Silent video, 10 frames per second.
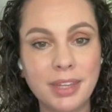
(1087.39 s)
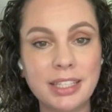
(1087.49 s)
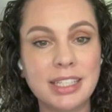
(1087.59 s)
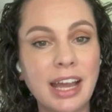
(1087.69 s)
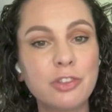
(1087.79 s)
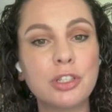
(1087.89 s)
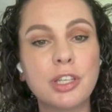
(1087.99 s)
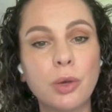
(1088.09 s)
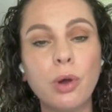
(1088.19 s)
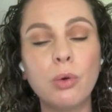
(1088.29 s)
It's not just
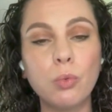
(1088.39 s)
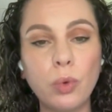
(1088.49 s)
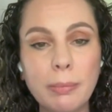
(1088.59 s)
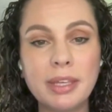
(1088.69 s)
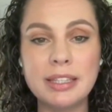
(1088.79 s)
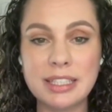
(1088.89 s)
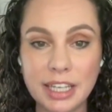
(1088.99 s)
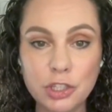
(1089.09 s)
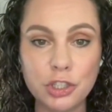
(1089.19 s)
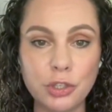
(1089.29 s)
a, quote, women's
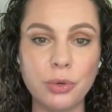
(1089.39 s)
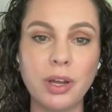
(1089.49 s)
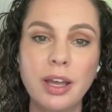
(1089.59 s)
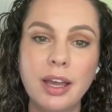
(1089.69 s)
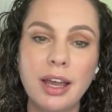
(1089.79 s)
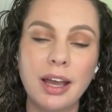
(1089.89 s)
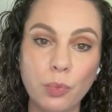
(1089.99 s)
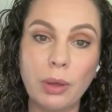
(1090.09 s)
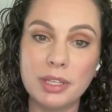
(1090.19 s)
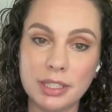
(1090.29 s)
issue for
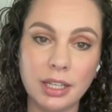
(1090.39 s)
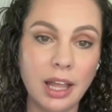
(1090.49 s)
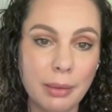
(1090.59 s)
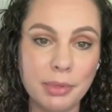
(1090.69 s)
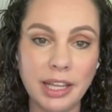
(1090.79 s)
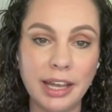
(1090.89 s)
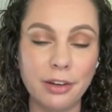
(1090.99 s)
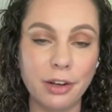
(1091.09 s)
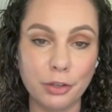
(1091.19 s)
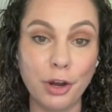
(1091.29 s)
women to climb the
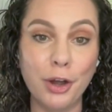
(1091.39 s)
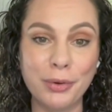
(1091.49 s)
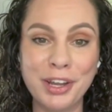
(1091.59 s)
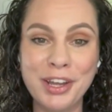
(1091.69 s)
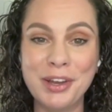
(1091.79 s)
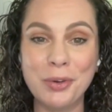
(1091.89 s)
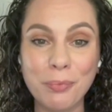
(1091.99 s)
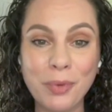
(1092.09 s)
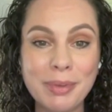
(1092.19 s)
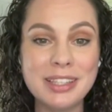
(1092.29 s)
ladder on their own.
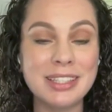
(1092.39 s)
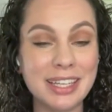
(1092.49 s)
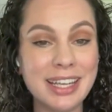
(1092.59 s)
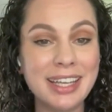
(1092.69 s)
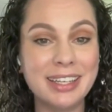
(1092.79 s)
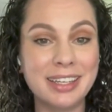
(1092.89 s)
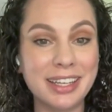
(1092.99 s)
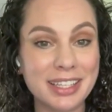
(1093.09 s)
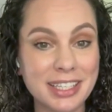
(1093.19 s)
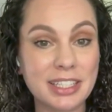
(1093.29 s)
Women need
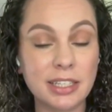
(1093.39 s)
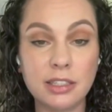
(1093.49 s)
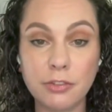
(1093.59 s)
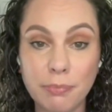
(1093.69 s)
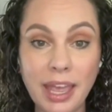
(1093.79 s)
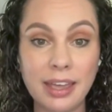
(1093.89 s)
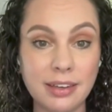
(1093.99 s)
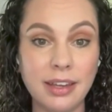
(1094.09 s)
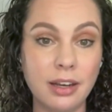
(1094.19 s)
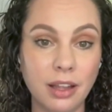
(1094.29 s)
the assistance of
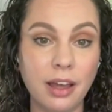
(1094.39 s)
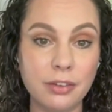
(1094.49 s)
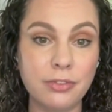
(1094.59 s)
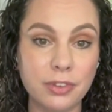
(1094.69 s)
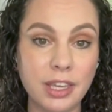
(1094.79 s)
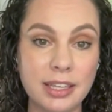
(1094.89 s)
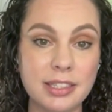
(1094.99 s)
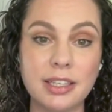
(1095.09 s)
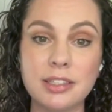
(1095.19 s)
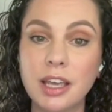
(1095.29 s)
men in a lot of
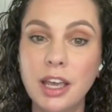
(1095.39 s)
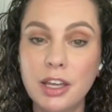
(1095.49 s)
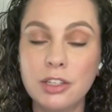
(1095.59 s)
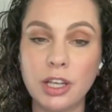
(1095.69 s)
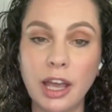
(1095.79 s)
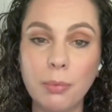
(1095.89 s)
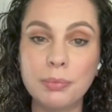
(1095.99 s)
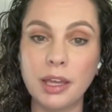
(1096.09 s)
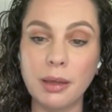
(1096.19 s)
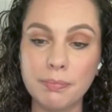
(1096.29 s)
cases to help
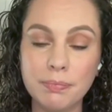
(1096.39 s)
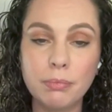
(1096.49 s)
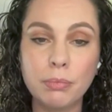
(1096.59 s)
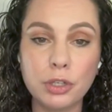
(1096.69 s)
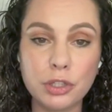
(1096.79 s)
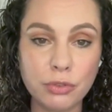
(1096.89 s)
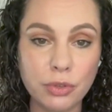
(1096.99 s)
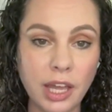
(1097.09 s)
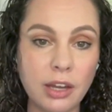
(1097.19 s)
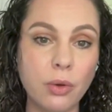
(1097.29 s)
them push through
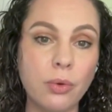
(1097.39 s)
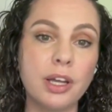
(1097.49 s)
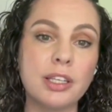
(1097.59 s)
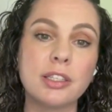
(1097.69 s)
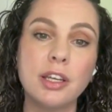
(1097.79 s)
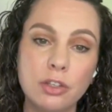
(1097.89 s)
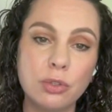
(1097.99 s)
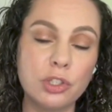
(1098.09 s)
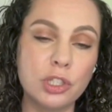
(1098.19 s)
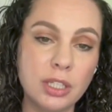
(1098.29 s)
that noise to
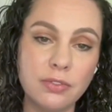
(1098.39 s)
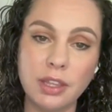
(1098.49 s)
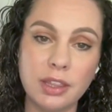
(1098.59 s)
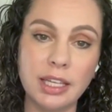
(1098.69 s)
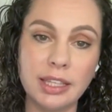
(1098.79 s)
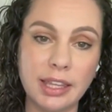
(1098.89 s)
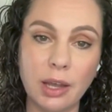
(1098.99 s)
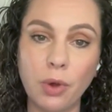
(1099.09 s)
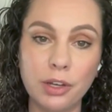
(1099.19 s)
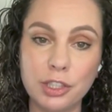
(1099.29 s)
achieve the thing that they
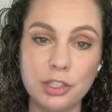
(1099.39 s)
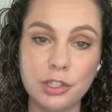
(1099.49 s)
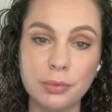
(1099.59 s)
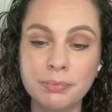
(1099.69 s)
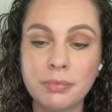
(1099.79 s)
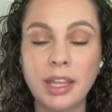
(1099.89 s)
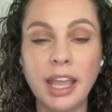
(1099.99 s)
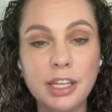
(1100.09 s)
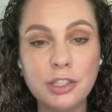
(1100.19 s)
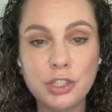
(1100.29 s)
want to do.
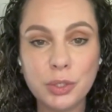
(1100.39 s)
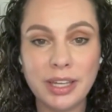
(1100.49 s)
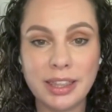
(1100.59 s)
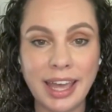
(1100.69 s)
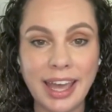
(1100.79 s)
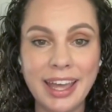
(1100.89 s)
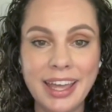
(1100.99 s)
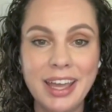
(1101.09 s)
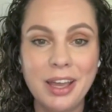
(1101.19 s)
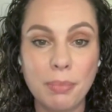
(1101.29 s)
And in doing that,
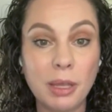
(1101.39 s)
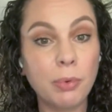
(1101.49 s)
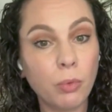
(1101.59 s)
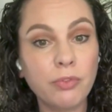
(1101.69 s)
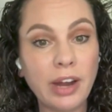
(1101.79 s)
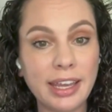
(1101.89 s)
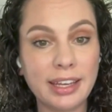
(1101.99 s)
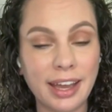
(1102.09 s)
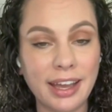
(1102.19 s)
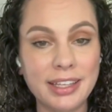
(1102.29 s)
people will
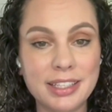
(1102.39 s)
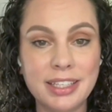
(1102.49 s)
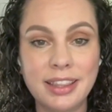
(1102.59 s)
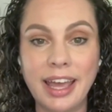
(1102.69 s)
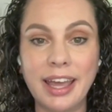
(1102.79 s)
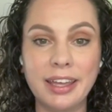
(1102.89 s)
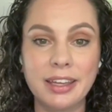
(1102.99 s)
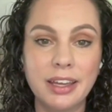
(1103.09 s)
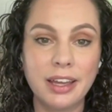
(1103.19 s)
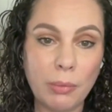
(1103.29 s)
recognize that
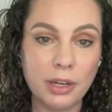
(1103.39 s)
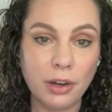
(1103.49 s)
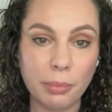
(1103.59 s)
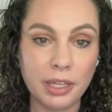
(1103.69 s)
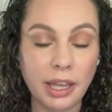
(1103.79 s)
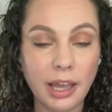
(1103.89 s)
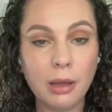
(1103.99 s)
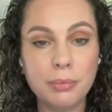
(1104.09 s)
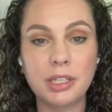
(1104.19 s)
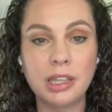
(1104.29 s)
women are being
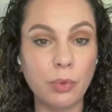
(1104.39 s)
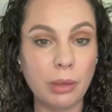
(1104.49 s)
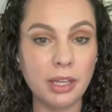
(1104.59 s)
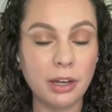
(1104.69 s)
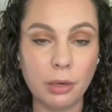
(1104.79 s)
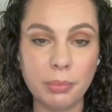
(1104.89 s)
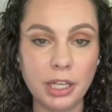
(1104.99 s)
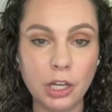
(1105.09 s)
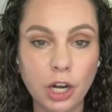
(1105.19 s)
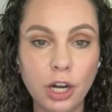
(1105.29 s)
helped, that women are
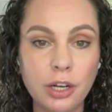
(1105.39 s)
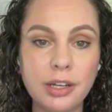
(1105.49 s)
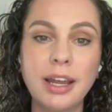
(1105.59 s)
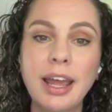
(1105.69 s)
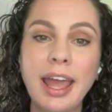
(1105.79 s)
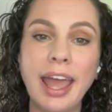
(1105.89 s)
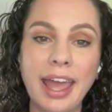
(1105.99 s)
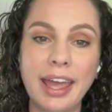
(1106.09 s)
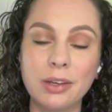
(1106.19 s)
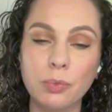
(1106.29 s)
being heard,
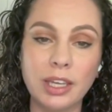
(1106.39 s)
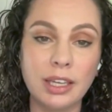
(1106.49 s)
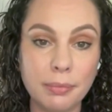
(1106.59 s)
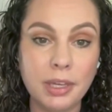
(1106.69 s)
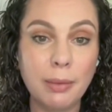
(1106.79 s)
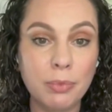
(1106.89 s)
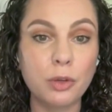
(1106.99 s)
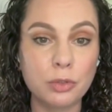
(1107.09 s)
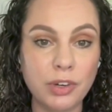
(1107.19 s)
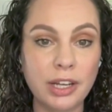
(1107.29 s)
and we can keep
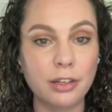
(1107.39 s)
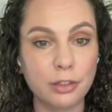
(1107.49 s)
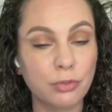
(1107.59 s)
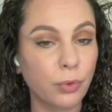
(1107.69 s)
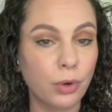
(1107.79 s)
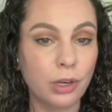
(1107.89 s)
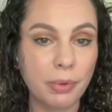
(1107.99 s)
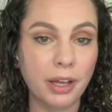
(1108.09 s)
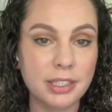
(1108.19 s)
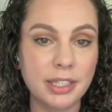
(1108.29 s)
those records for
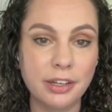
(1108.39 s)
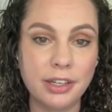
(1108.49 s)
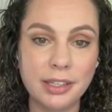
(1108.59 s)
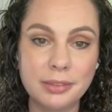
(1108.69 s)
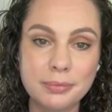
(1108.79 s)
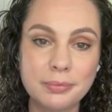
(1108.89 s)
posterity.